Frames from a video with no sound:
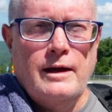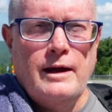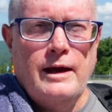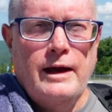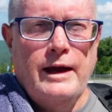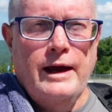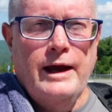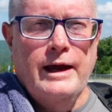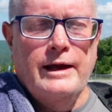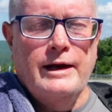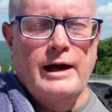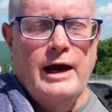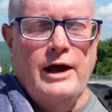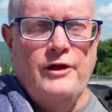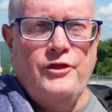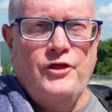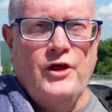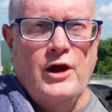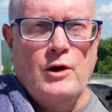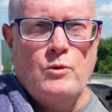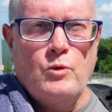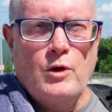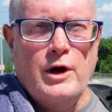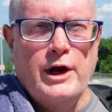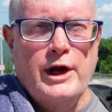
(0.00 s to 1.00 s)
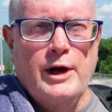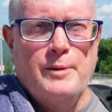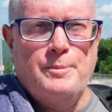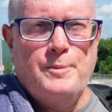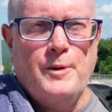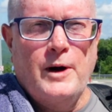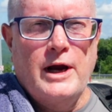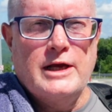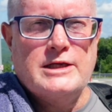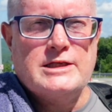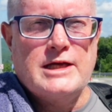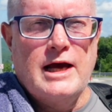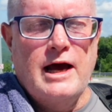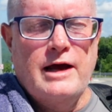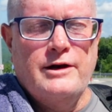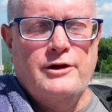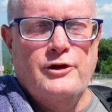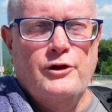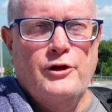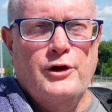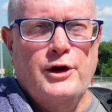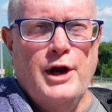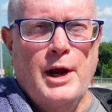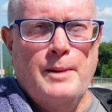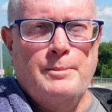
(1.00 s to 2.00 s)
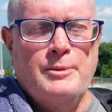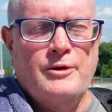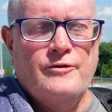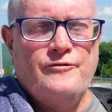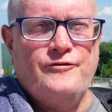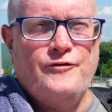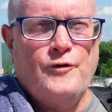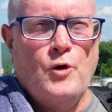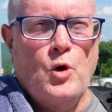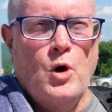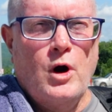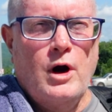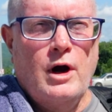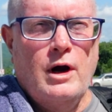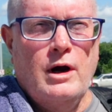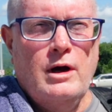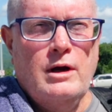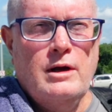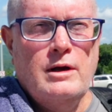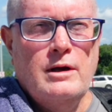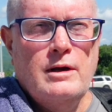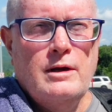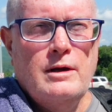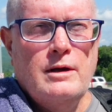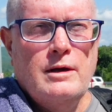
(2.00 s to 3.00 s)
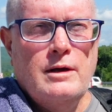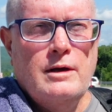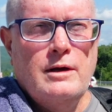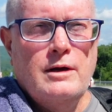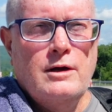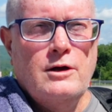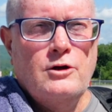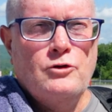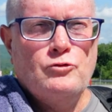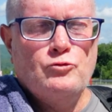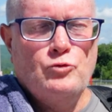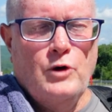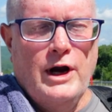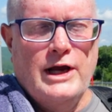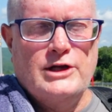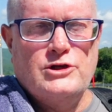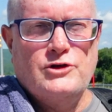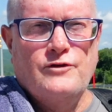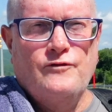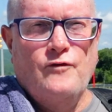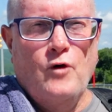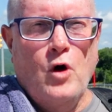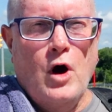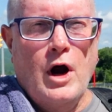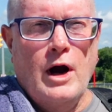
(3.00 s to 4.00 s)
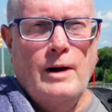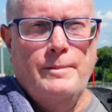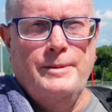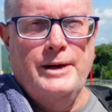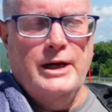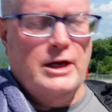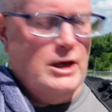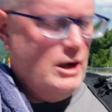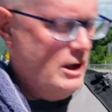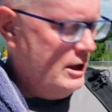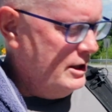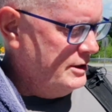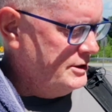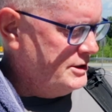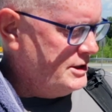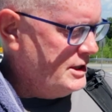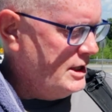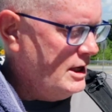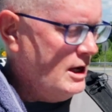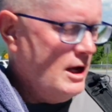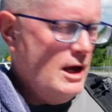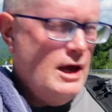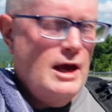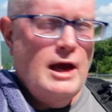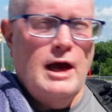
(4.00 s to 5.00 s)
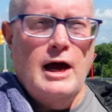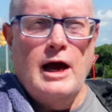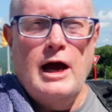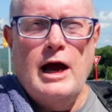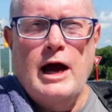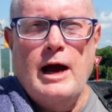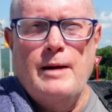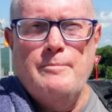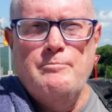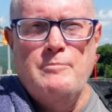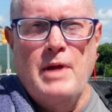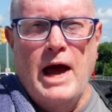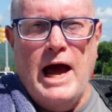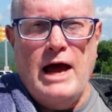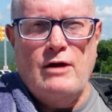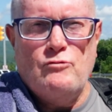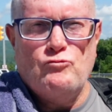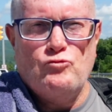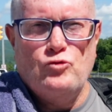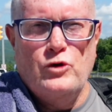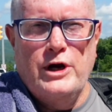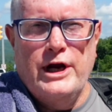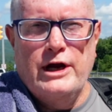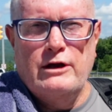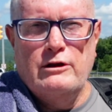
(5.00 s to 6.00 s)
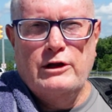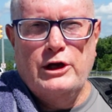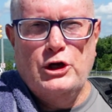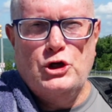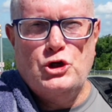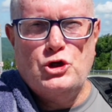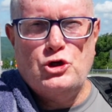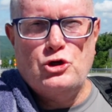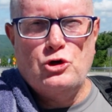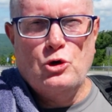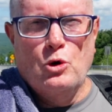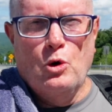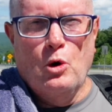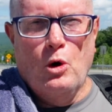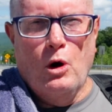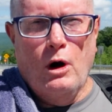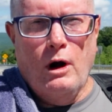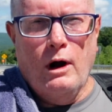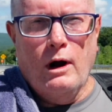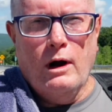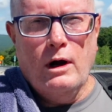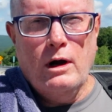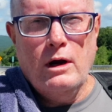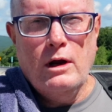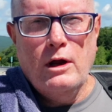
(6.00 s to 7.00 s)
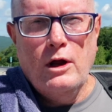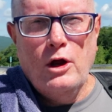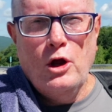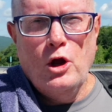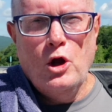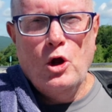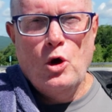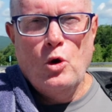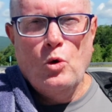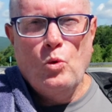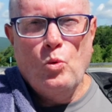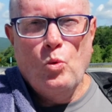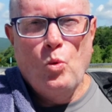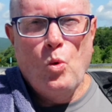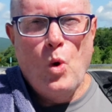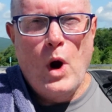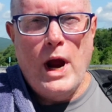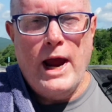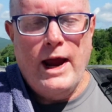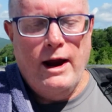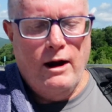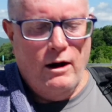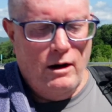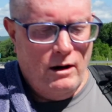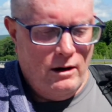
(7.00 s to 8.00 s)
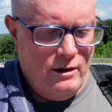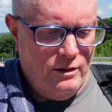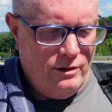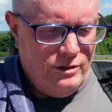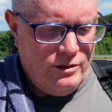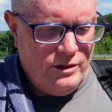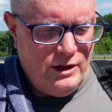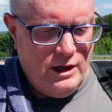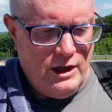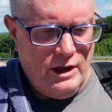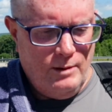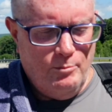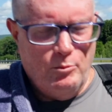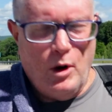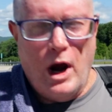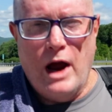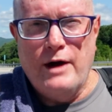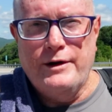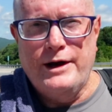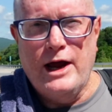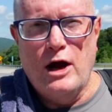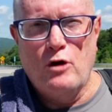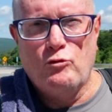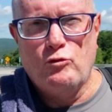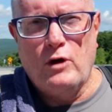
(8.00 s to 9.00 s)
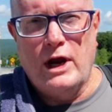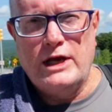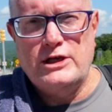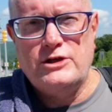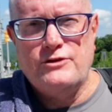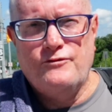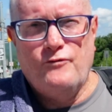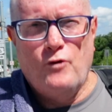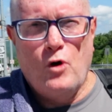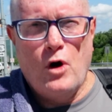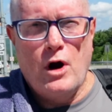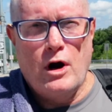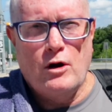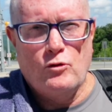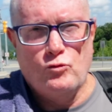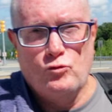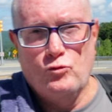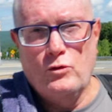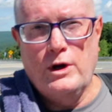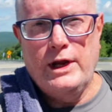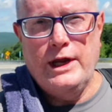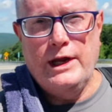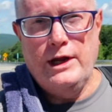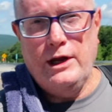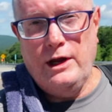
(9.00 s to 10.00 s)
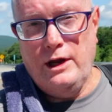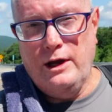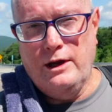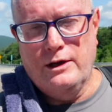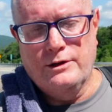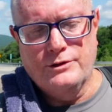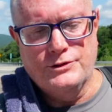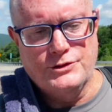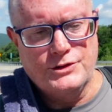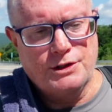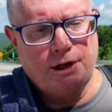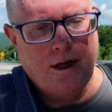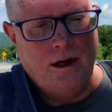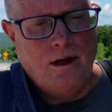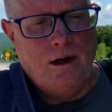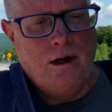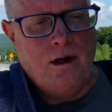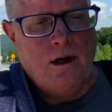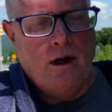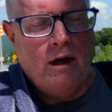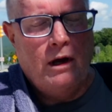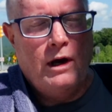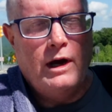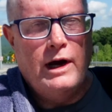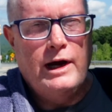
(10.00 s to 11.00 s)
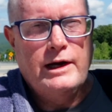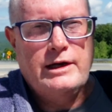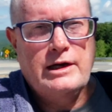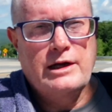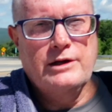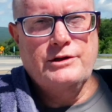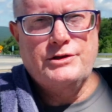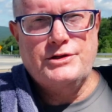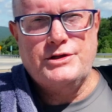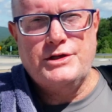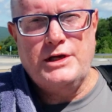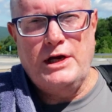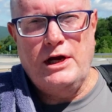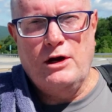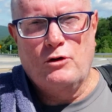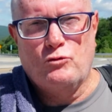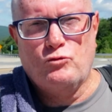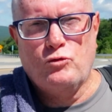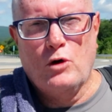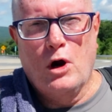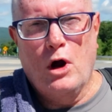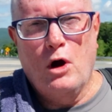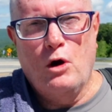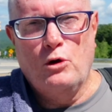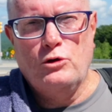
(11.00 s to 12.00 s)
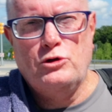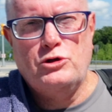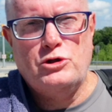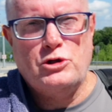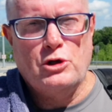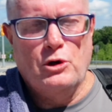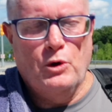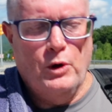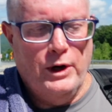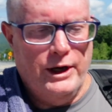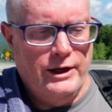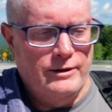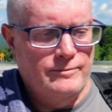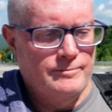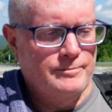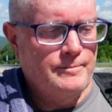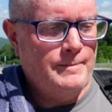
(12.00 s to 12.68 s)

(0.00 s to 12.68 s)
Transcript: and I think we're going to press on to the number 4 reservoir because I'm not really sure where the Brownell Reservoir is. I can see a road to it,